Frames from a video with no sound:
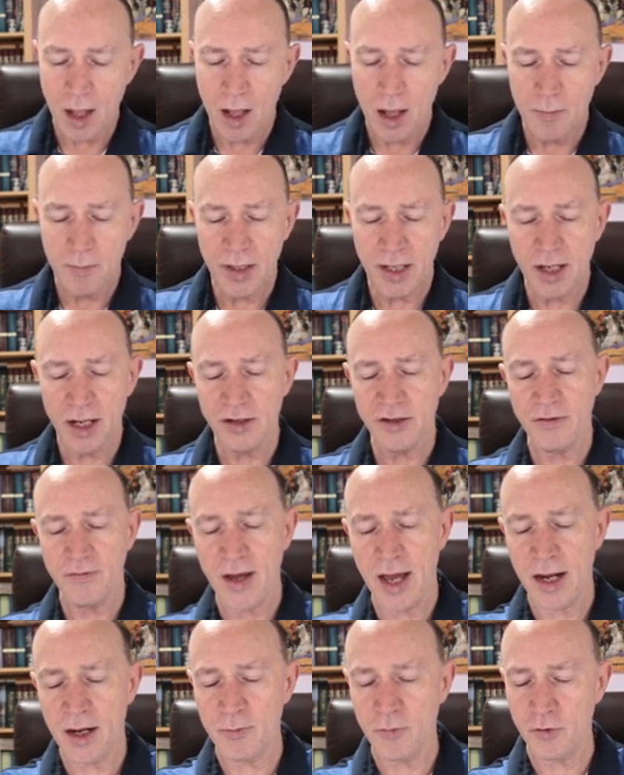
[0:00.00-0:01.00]
Because of
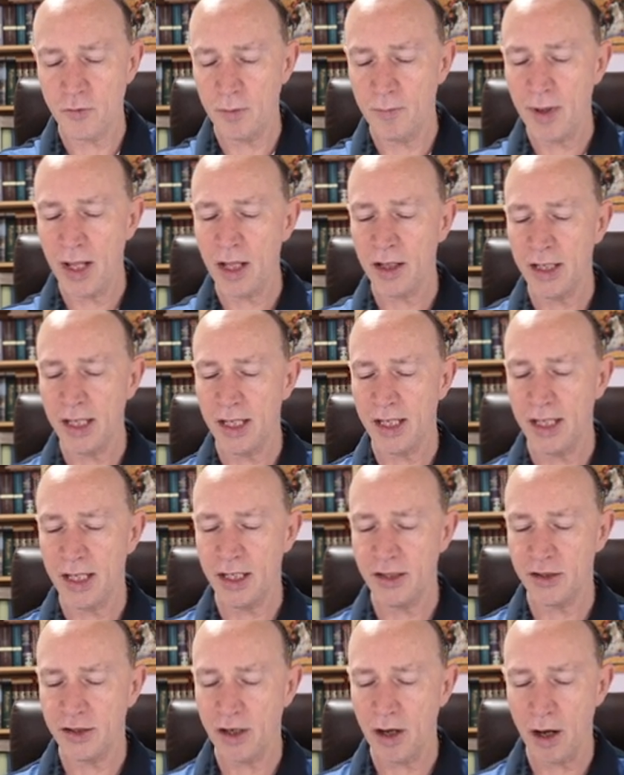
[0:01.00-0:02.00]
Adam's rebellion
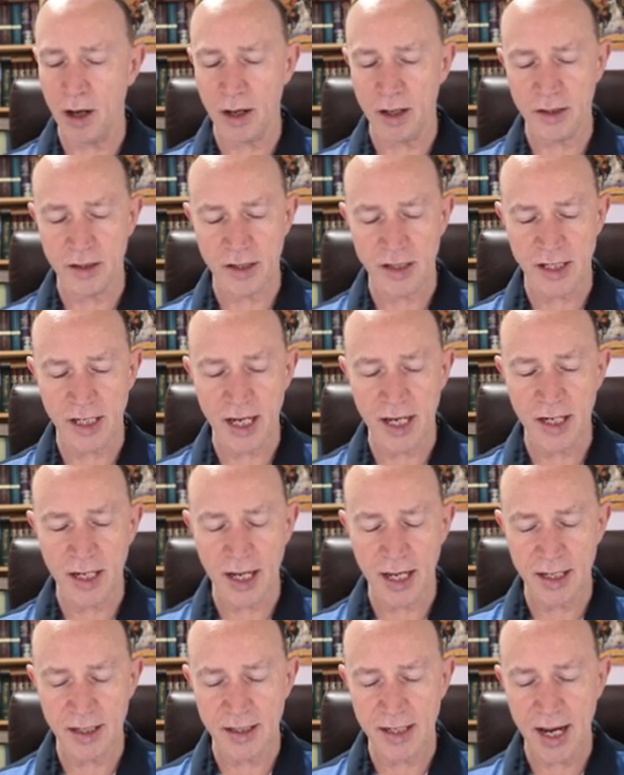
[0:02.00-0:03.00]
against God, sin
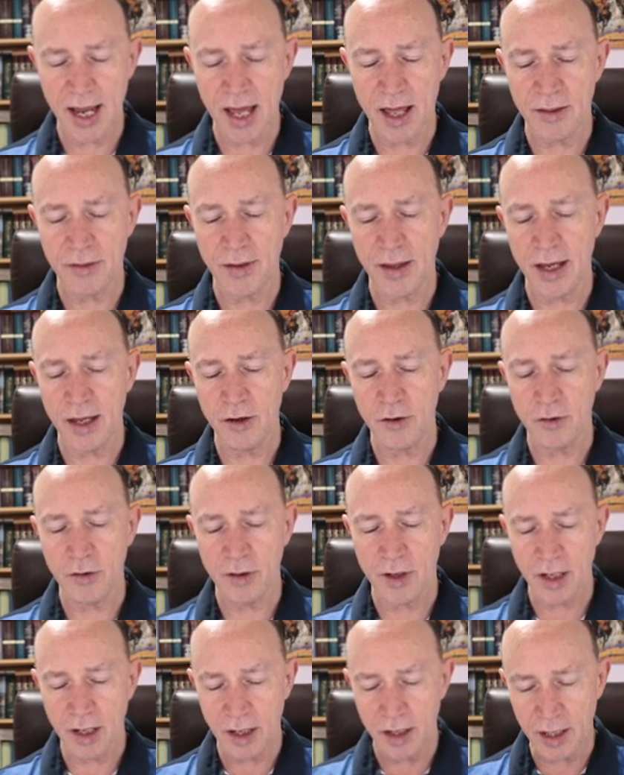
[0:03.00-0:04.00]
and death
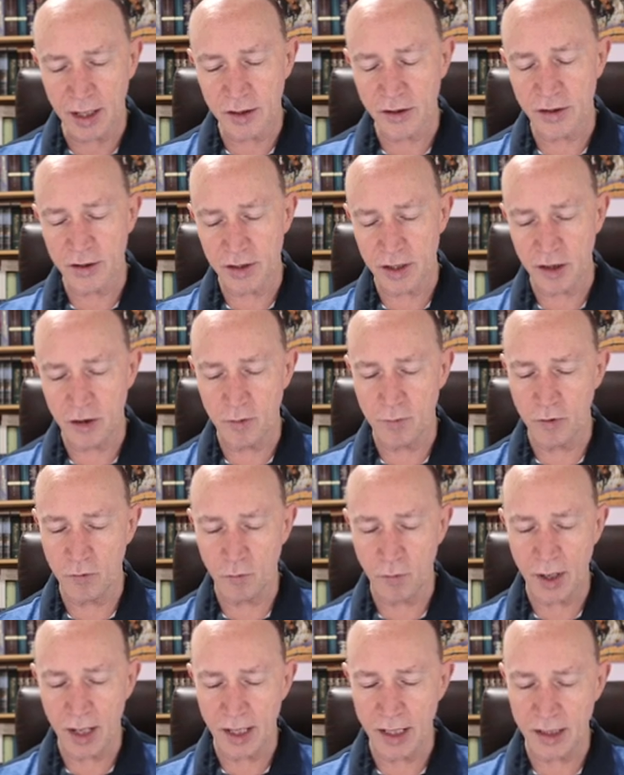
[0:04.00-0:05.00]
entered into the human
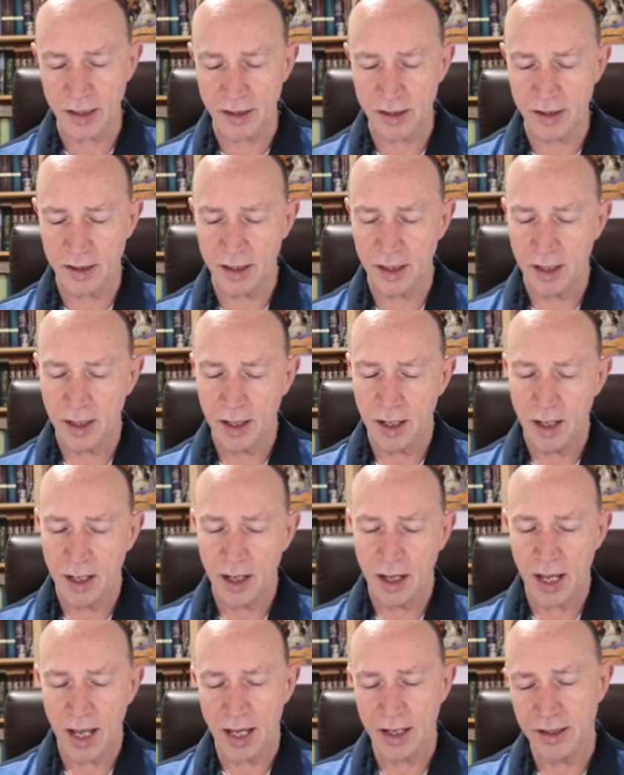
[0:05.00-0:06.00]
race,
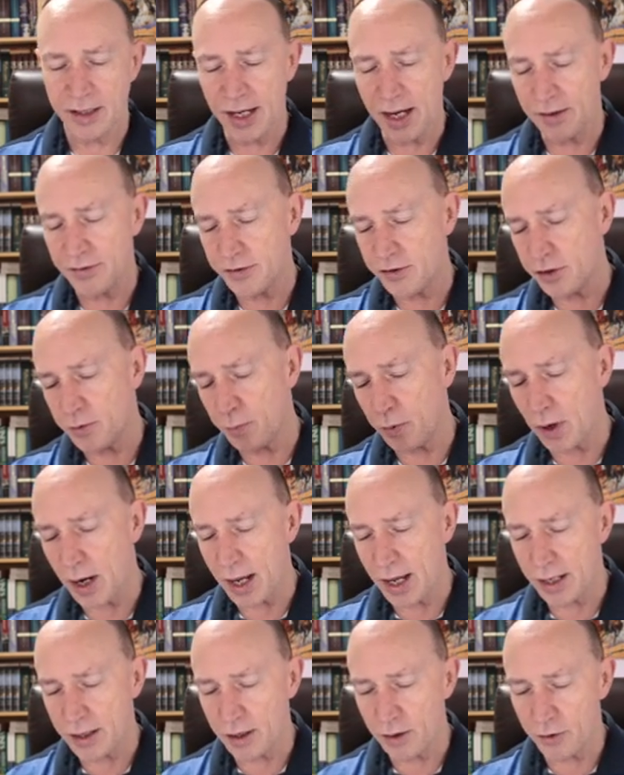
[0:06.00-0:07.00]
and death
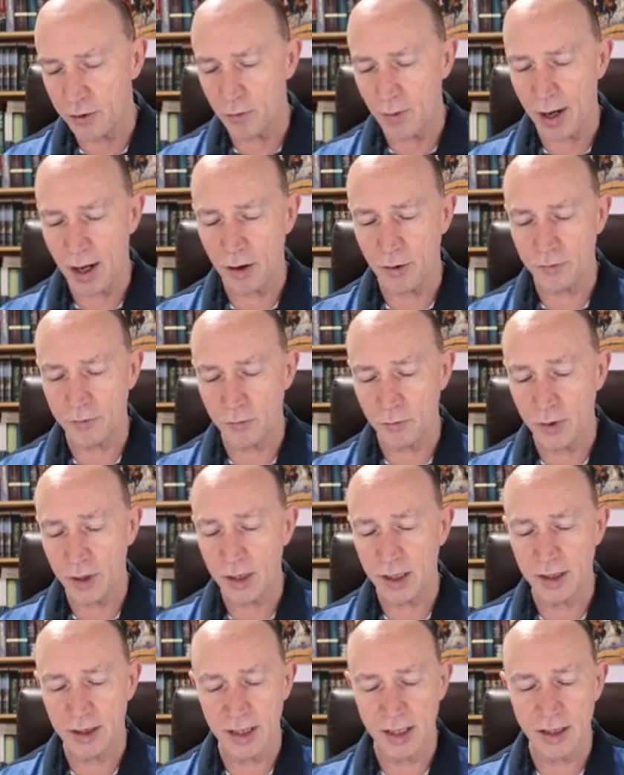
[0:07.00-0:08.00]
spread throughout
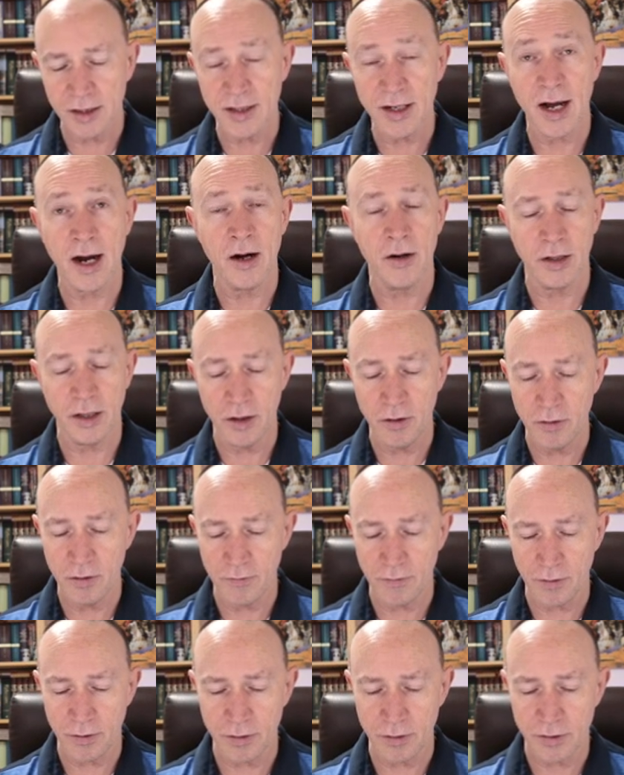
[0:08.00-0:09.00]
really the entire
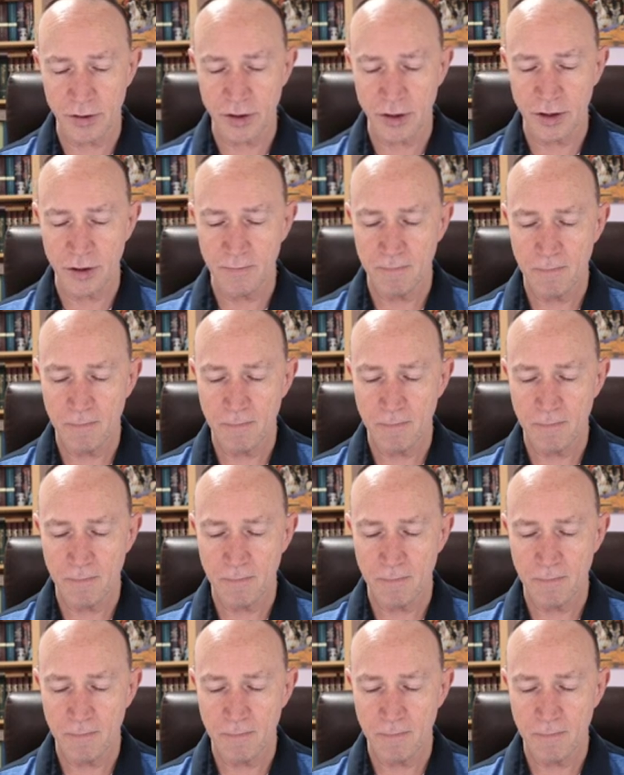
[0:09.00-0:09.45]
universe.